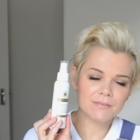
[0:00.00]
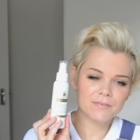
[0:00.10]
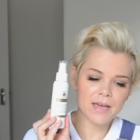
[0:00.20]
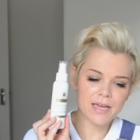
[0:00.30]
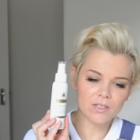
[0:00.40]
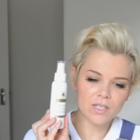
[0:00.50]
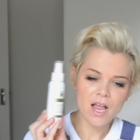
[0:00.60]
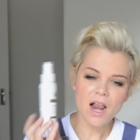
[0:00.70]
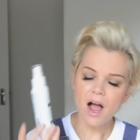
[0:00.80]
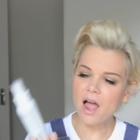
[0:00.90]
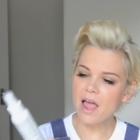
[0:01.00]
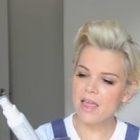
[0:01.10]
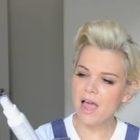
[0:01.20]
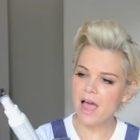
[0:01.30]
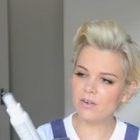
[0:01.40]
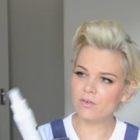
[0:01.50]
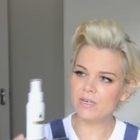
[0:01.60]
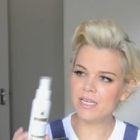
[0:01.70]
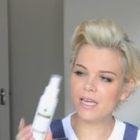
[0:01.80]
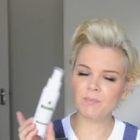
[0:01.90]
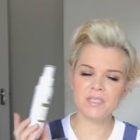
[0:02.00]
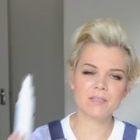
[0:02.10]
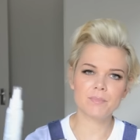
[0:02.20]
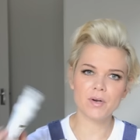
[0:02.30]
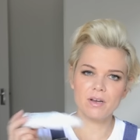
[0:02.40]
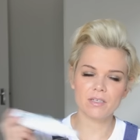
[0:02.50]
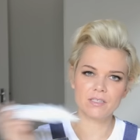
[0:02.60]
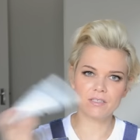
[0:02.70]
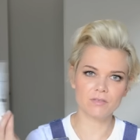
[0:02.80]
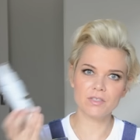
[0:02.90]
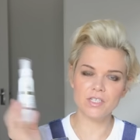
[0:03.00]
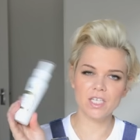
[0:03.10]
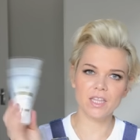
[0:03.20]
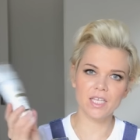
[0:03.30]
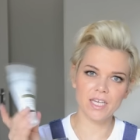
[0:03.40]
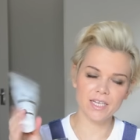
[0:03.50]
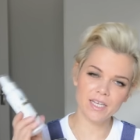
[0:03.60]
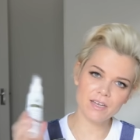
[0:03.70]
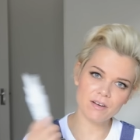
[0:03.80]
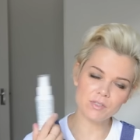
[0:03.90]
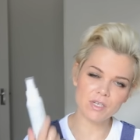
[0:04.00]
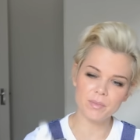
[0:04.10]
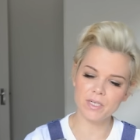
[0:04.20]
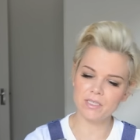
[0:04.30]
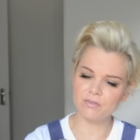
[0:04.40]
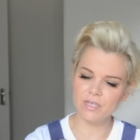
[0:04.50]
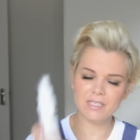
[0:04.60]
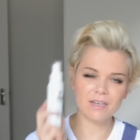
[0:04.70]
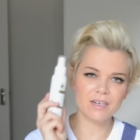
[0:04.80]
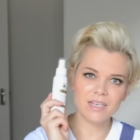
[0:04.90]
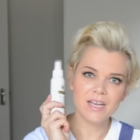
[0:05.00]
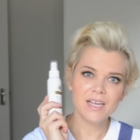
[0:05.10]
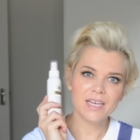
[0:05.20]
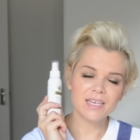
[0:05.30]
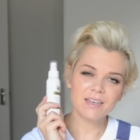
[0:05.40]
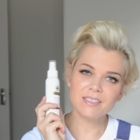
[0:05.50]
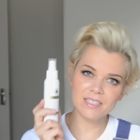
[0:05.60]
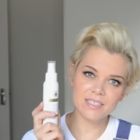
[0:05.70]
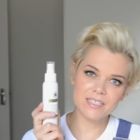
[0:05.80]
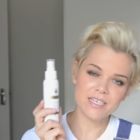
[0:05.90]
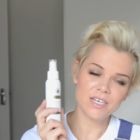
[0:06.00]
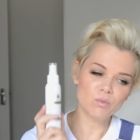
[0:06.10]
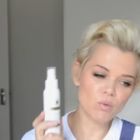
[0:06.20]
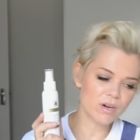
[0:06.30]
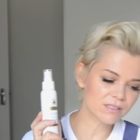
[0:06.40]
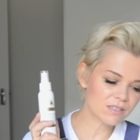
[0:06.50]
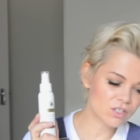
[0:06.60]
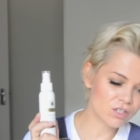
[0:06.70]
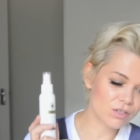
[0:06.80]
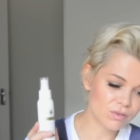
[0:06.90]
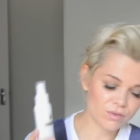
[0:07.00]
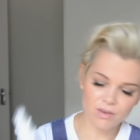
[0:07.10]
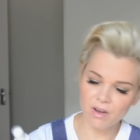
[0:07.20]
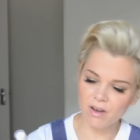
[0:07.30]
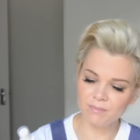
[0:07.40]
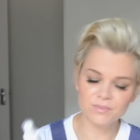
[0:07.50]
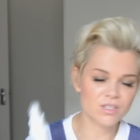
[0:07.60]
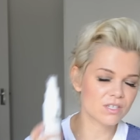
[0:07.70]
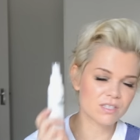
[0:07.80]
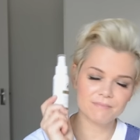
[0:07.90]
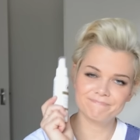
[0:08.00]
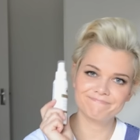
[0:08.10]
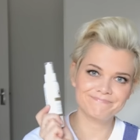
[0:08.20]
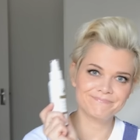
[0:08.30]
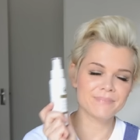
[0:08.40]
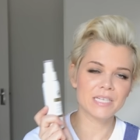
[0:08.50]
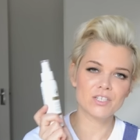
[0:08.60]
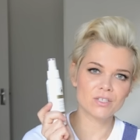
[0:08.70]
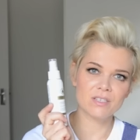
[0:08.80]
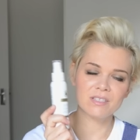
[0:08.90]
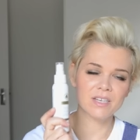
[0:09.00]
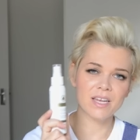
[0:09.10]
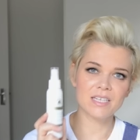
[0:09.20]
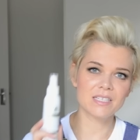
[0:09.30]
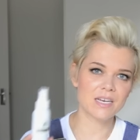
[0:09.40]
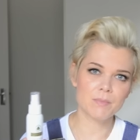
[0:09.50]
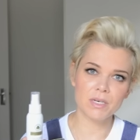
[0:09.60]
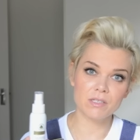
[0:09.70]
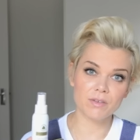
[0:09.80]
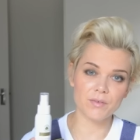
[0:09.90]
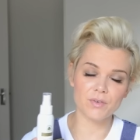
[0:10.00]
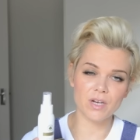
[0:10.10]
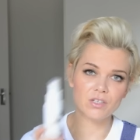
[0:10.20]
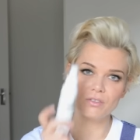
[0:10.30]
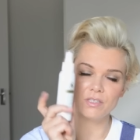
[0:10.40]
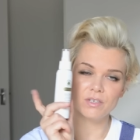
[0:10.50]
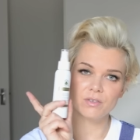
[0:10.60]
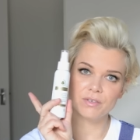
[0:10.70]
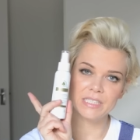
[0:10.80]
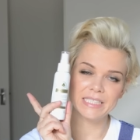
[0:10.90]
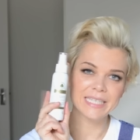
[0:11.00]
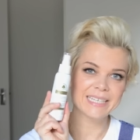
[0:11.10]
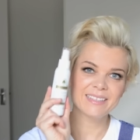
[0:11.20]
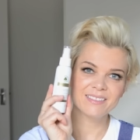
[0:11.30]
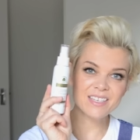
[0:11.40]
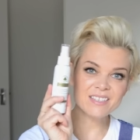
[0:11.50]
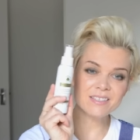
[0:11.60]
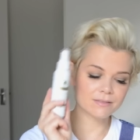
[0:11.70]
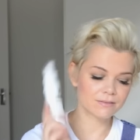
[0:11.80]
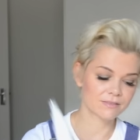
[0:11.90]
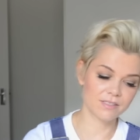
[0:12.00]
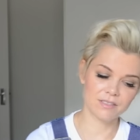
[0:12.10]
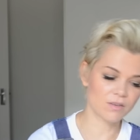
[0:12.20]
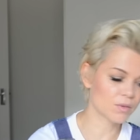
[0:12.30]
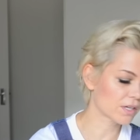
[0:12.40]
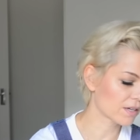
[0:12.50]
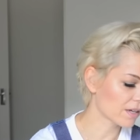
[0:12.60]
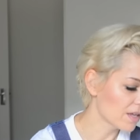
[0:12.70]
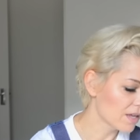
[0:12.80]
fail. I had already emptied the product, so there's nothing in here. I was gonna put it into recycling, and I did want to just mention this in case anybody's looking for natural deodorants. This does not work.